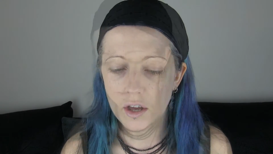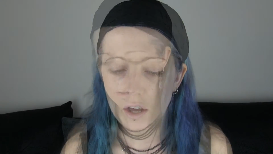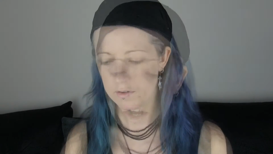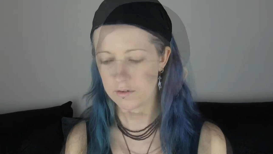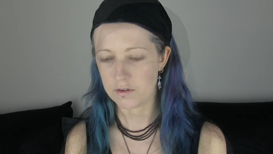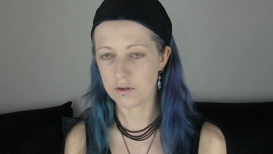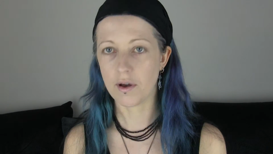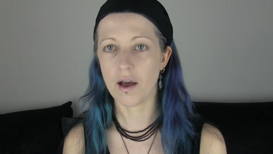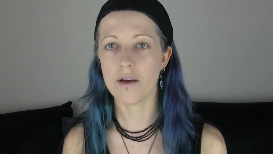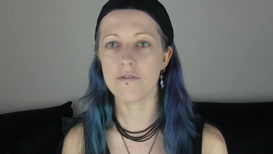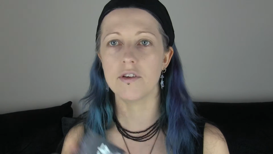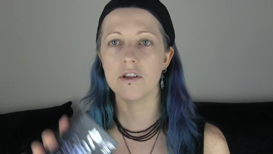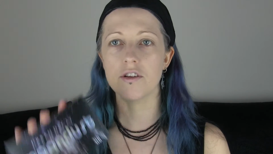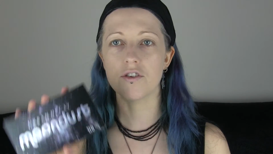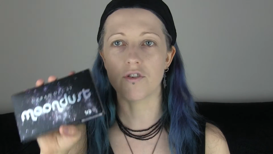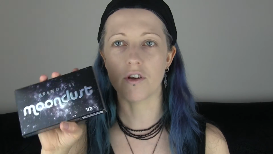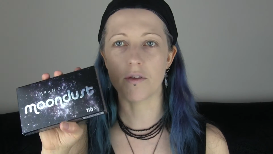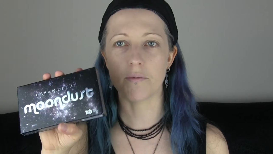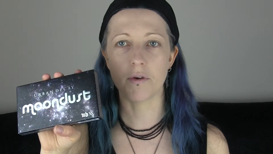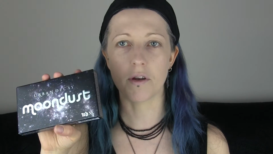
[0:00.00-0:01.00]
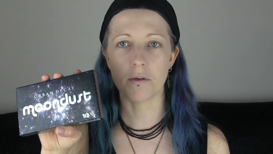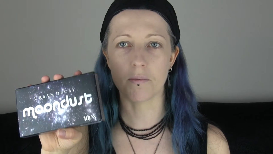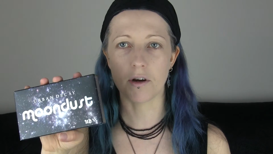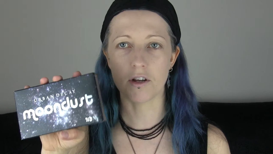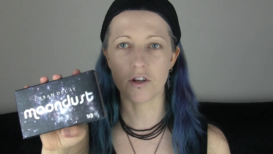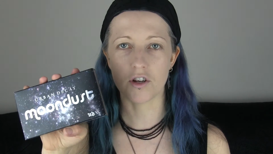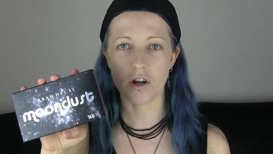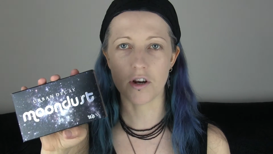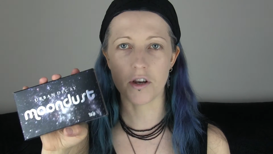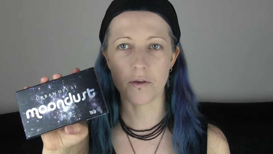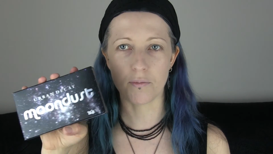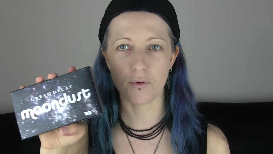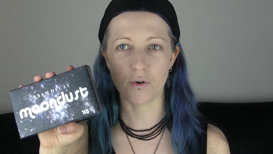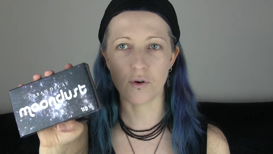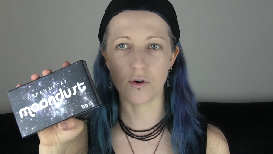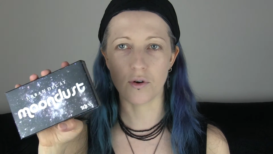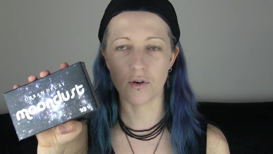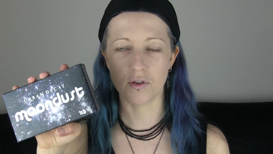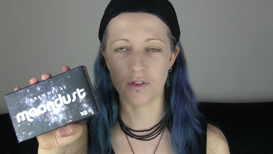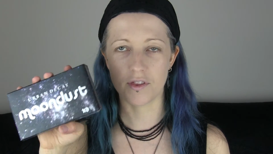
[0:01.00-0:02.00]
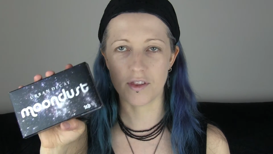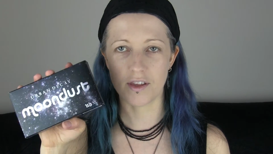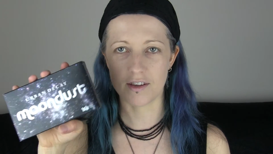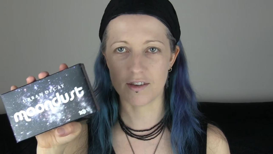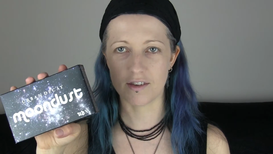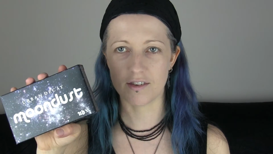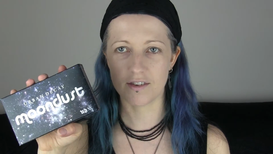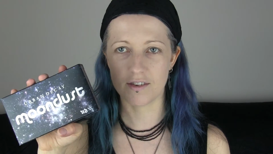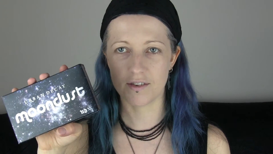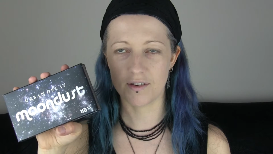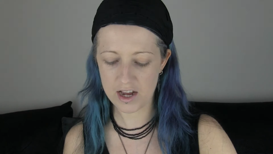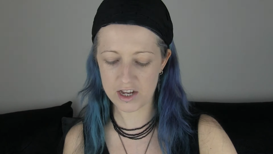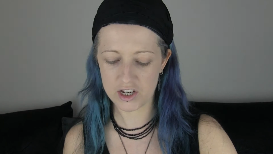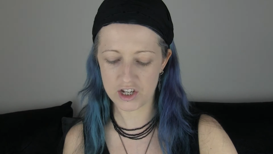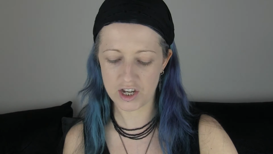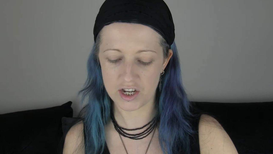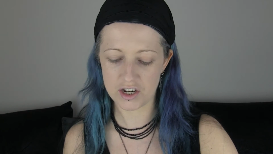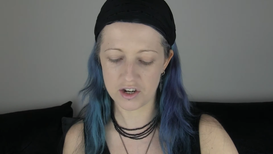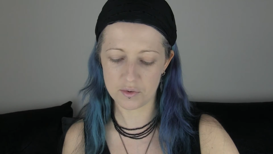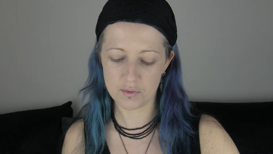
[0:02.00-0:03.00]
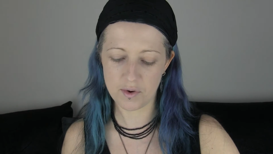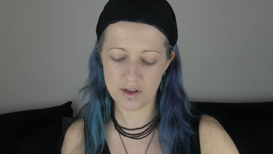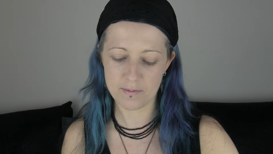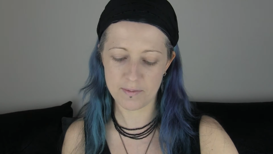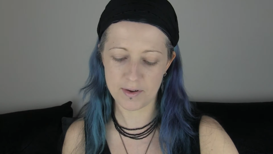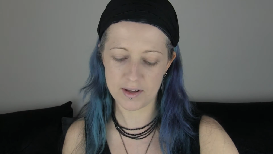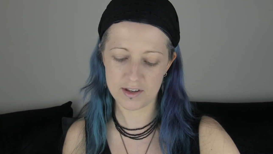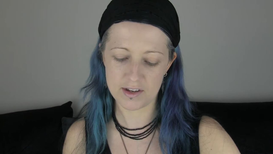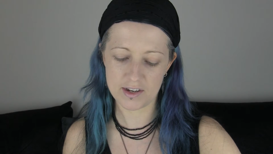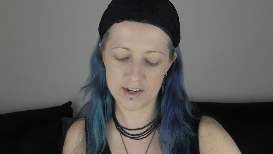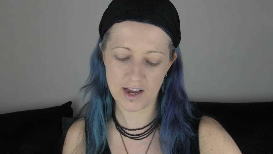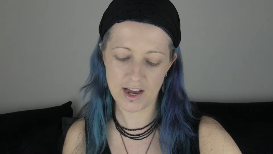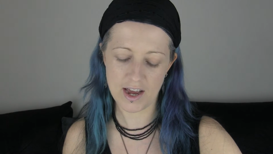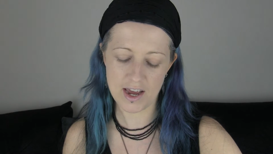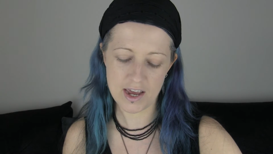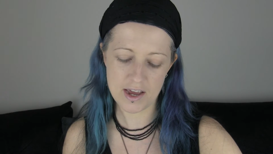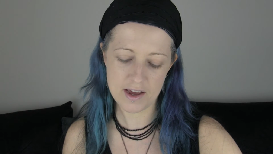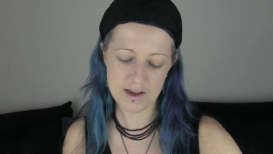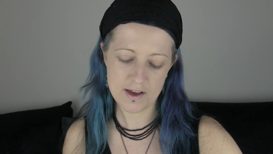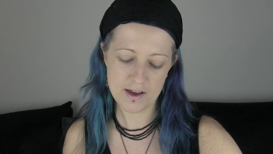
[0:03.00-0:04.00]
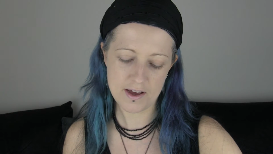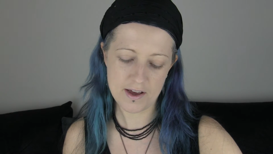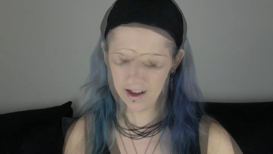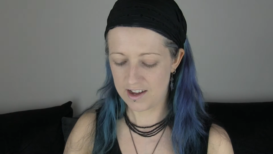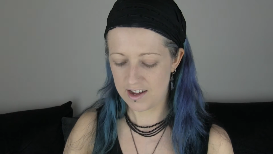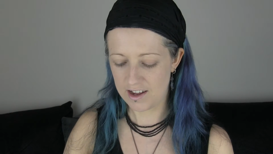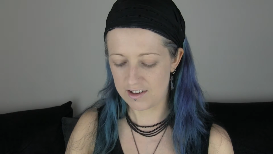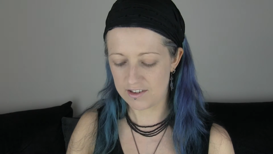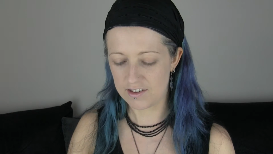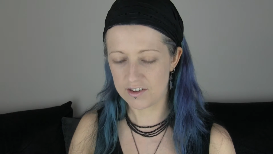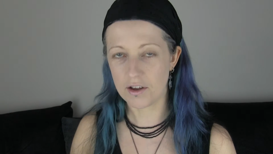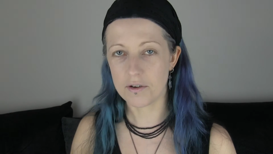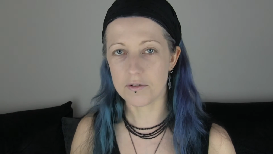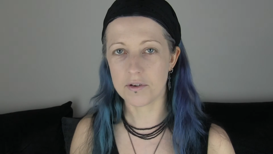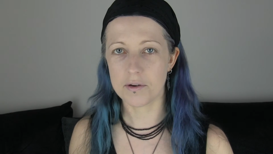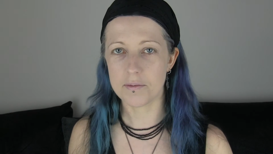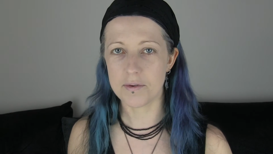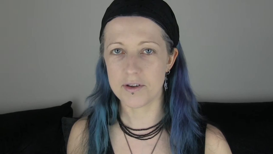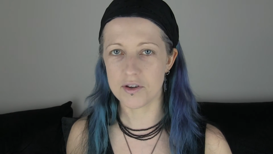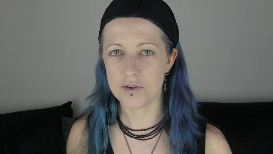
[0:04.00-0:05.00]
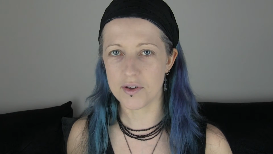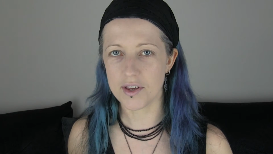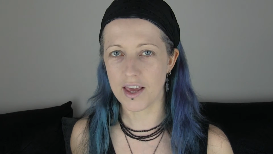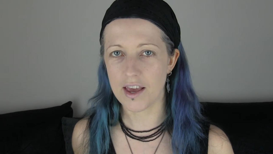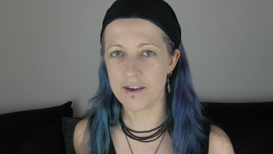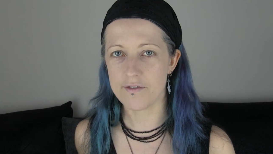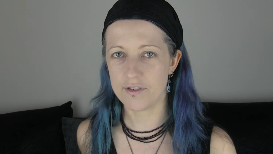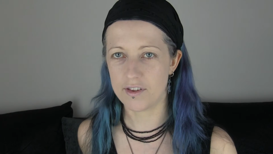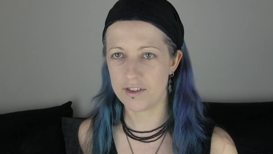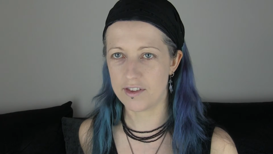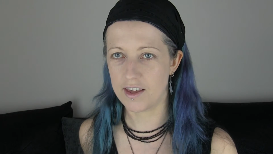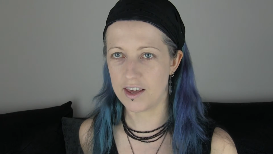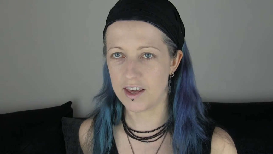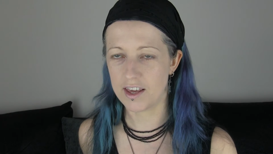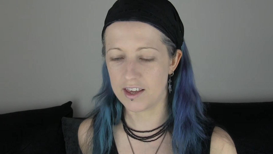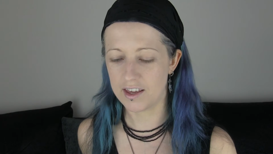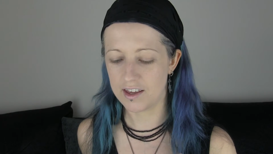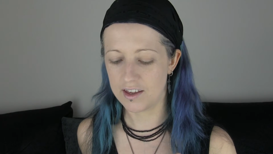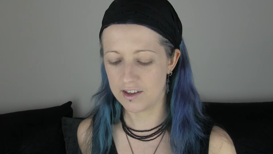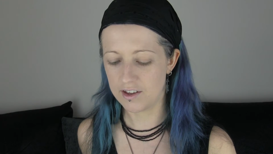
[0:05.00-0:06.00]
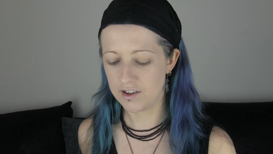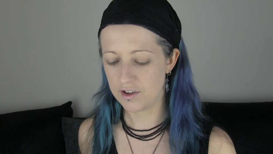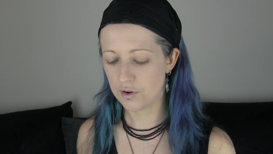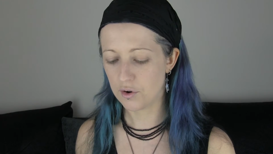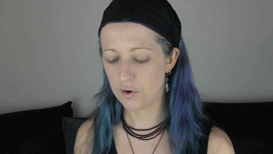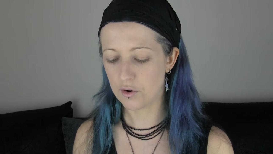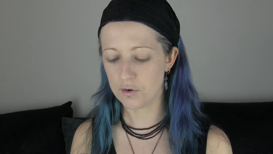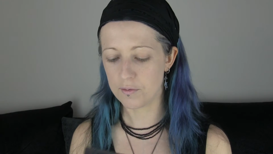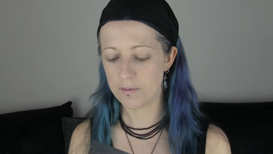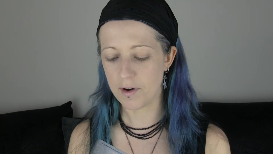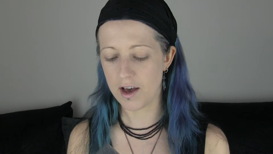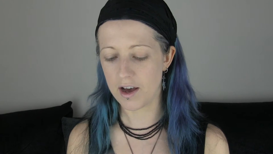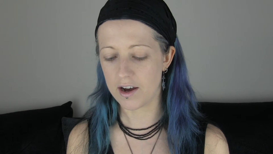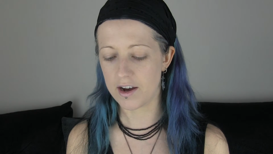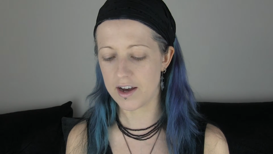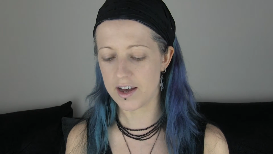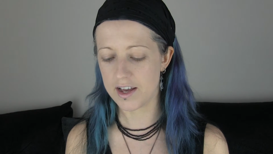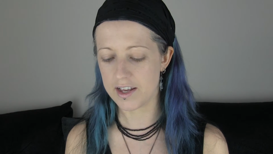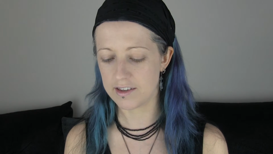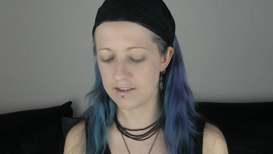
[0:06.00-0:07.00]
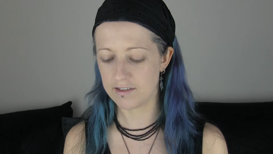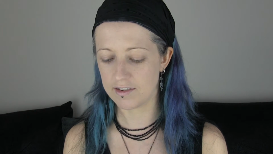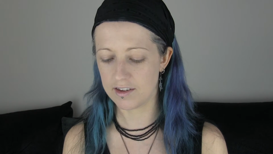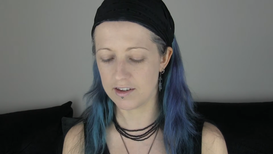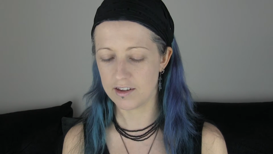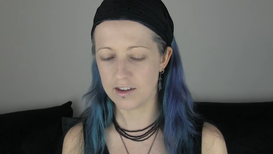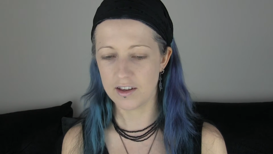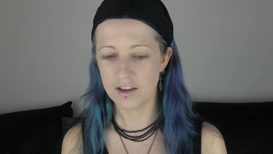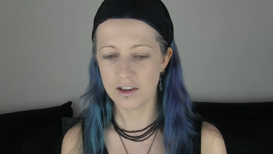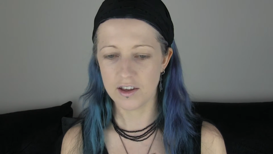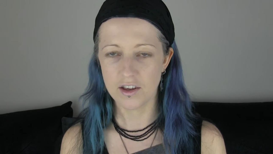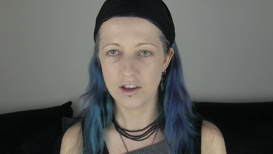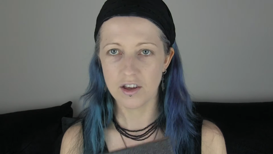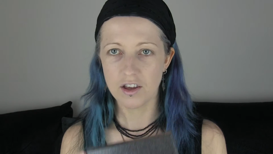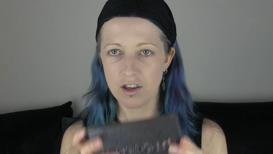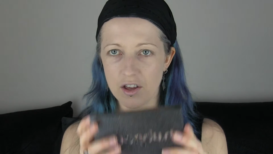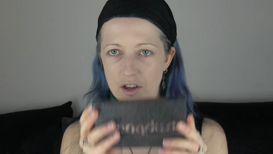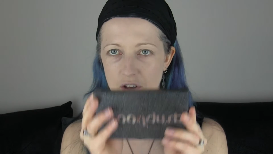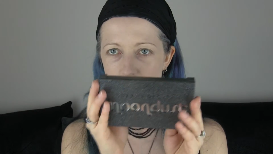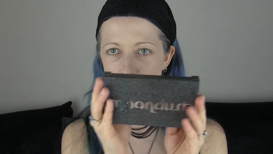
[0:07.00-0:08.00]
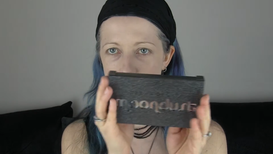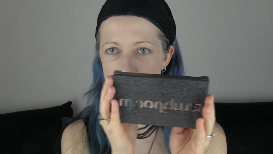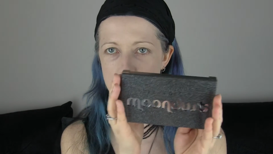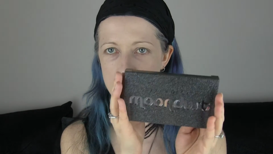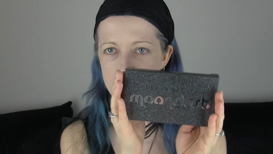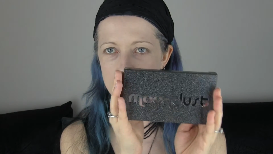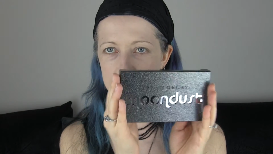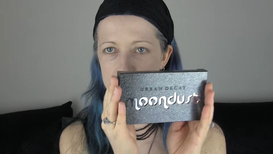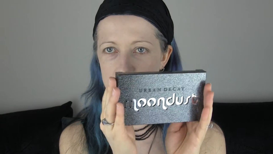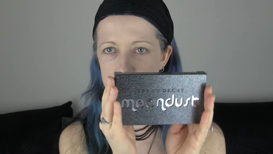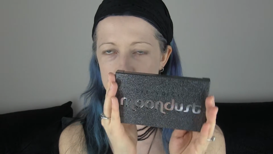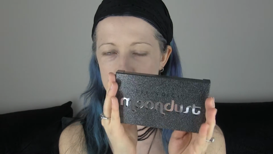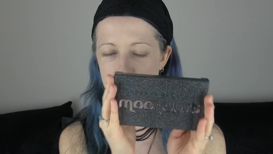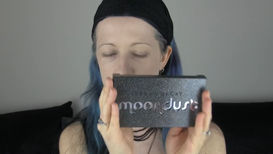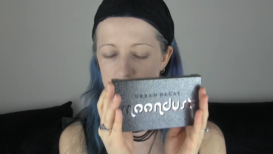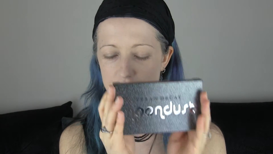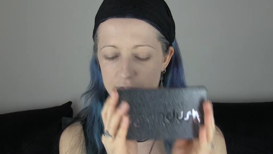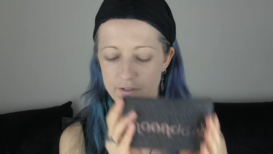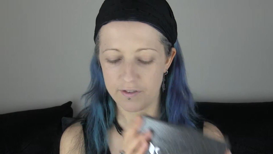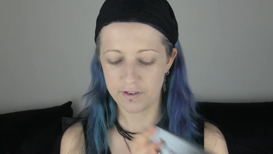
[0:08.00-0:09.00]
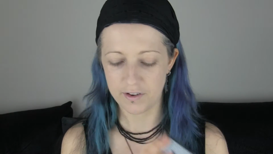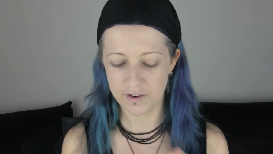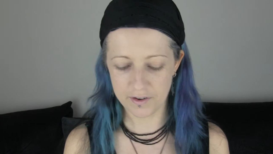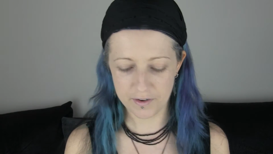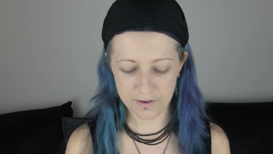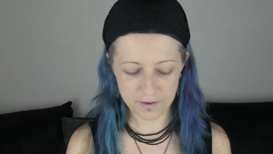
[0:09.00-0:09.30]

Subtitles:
So I have literally pretty much only brought this eyeshadow with me today. And so I'm going to be doing everything, all my eyes, with this stuff.